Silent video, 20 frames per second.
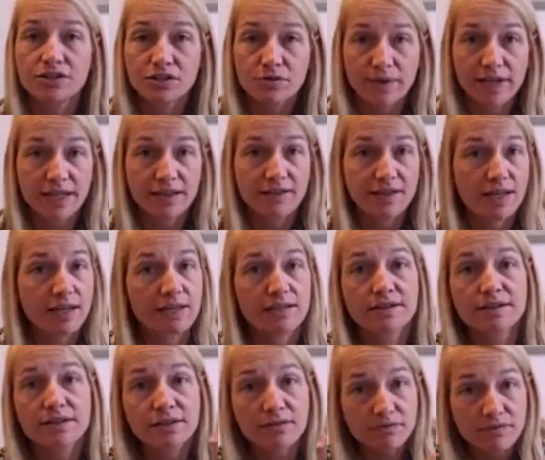doing
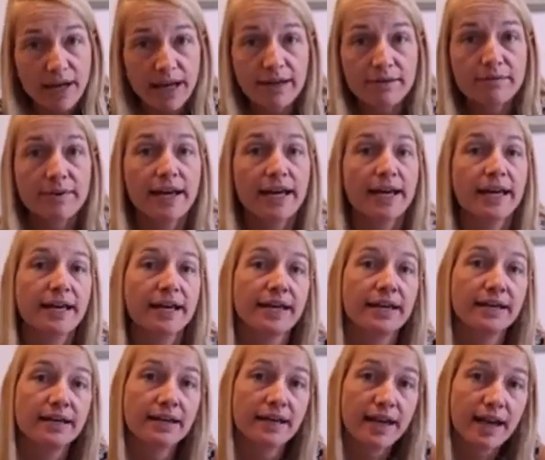things the right
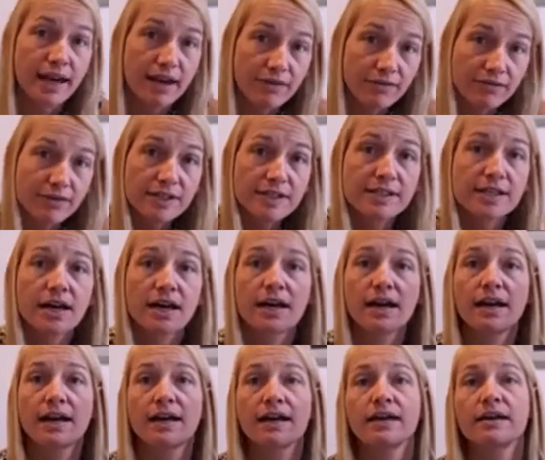way every
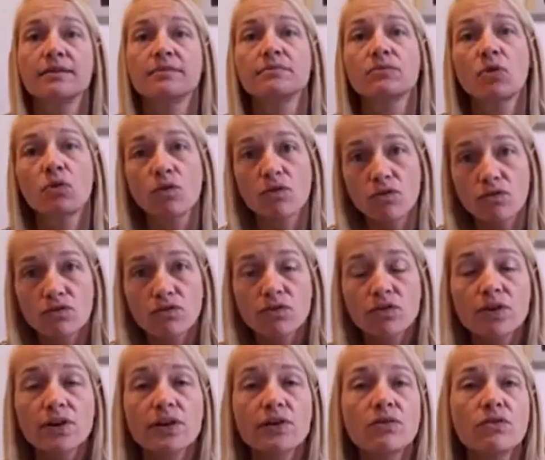time,
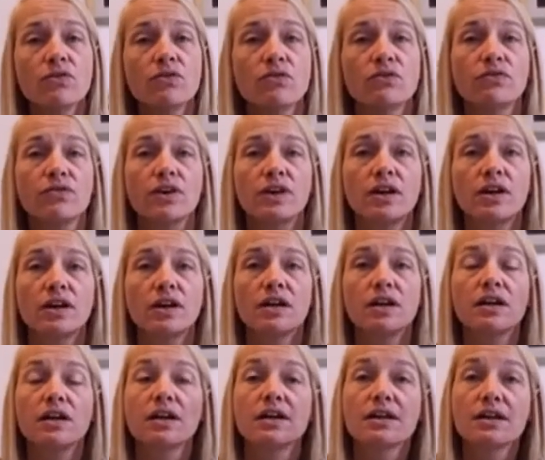over and
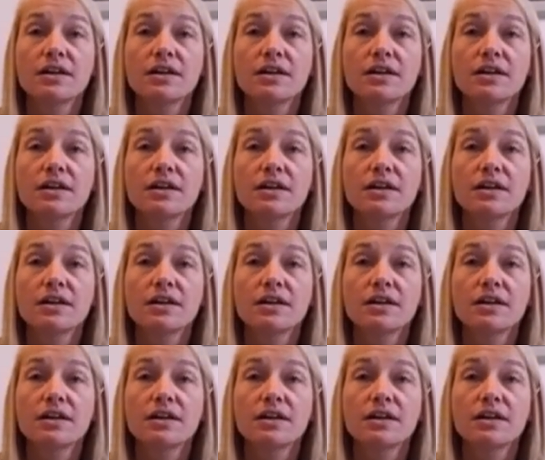over,